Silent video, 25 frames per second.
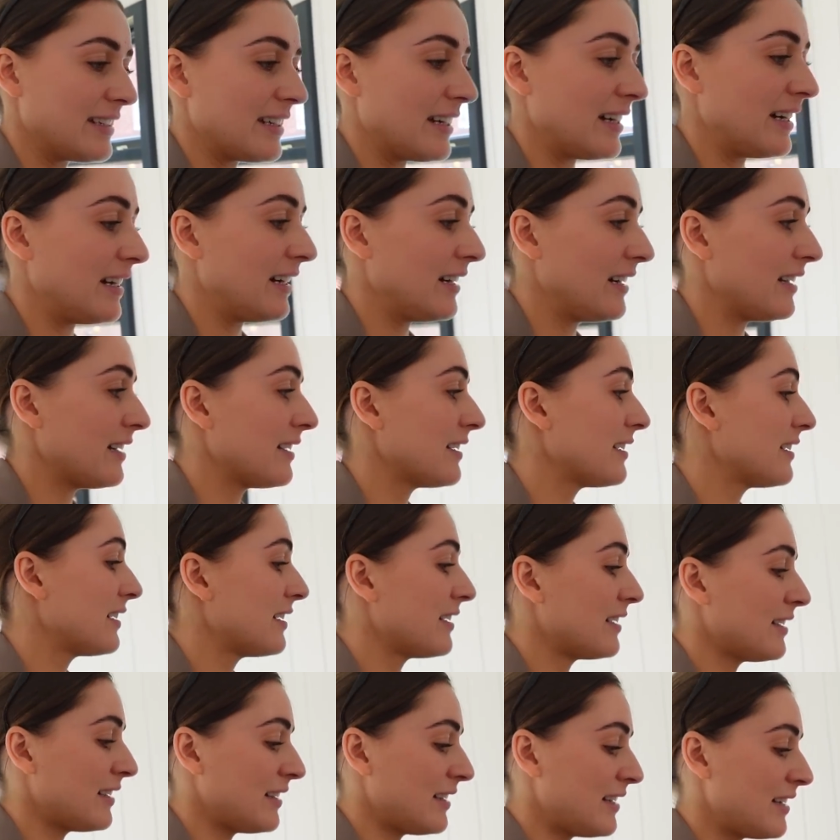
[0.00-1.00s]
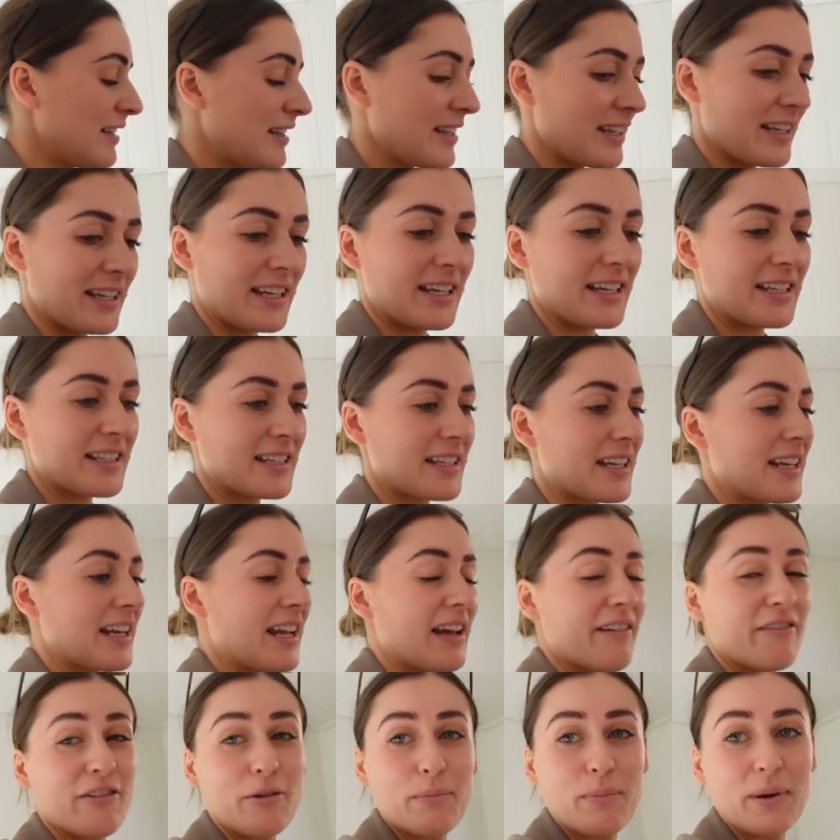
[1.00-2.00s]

uh, the kids can have a